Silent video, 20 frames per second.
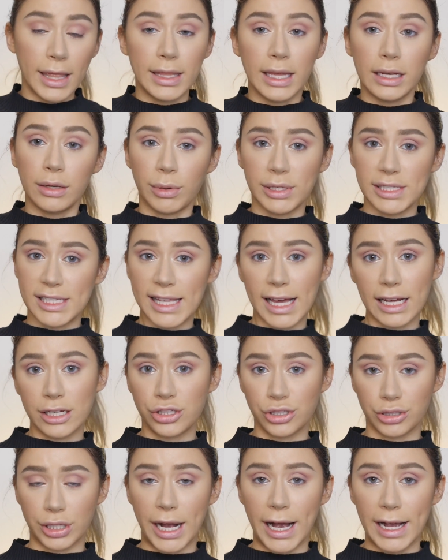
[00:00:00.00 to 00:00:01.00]
And then once
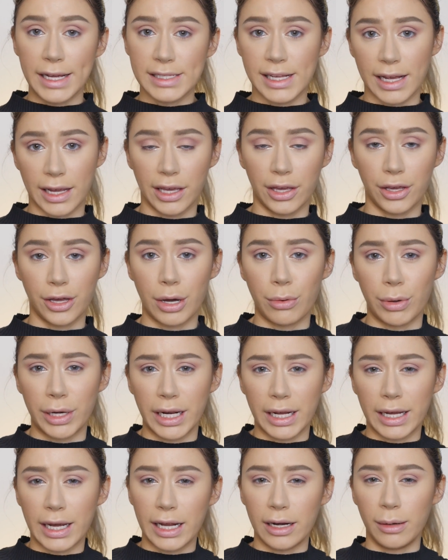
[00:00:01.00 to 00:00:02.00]
that dries, I can go
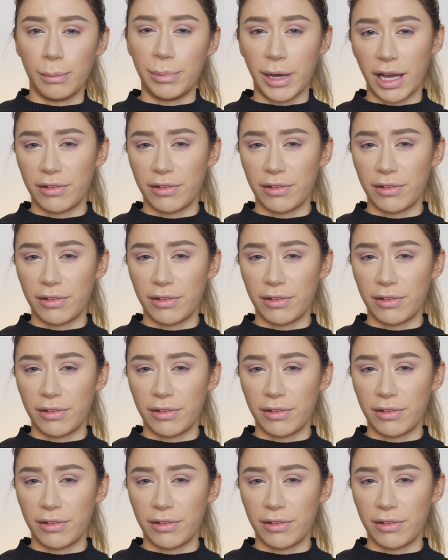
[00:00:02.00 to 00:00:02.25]
in and kind of